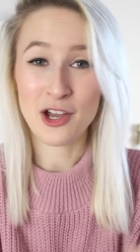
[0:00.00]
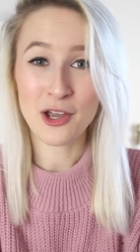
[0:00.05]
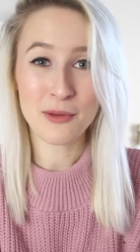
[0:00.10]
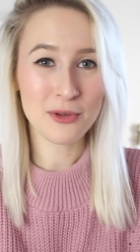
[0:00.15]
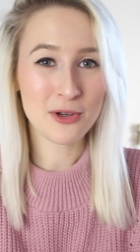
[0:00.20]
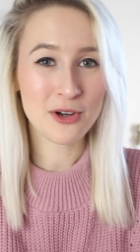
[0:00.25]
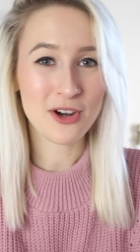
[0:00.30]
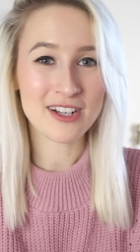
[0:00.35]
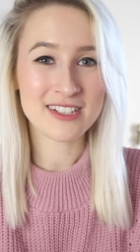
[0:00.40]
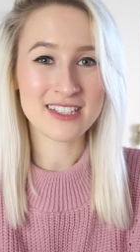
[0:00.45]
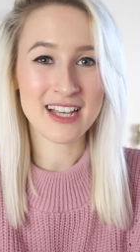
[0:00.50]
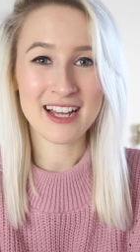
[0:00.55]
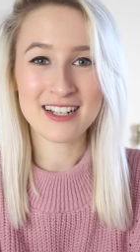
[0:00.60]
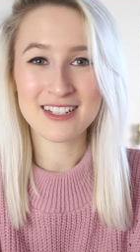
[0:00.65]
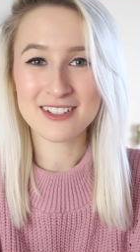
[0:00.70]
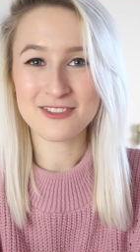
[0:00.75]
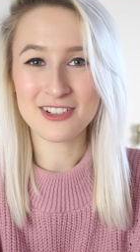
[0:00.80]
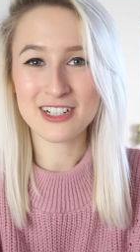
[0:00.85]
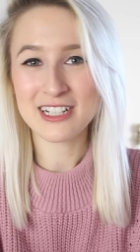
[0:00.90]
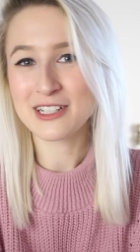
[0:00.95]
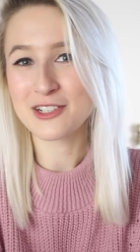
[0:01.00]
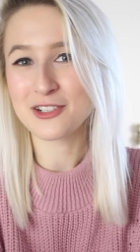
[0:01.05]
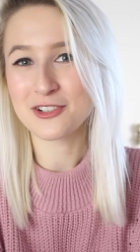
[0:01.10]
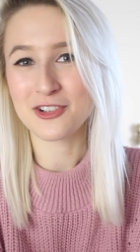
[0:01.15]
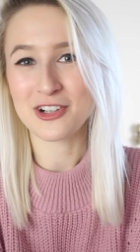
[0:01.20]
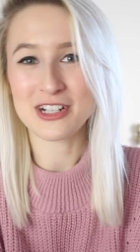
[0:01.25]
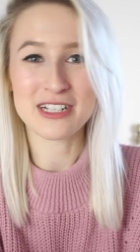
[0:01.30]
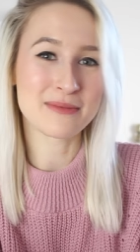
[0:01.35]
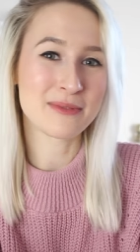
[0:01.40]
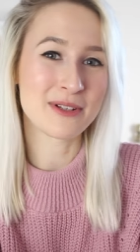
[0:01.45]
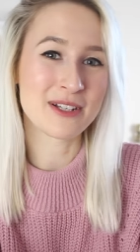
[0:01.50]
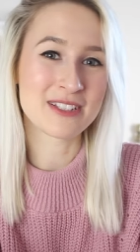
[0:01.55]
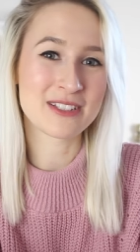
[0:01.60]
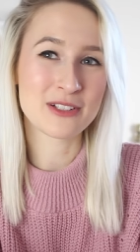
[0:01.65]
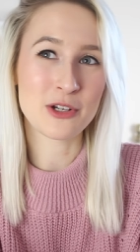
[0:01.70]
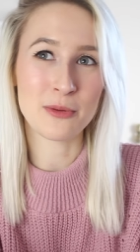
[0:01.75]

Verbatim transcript: hope you guys had a really good Christmas.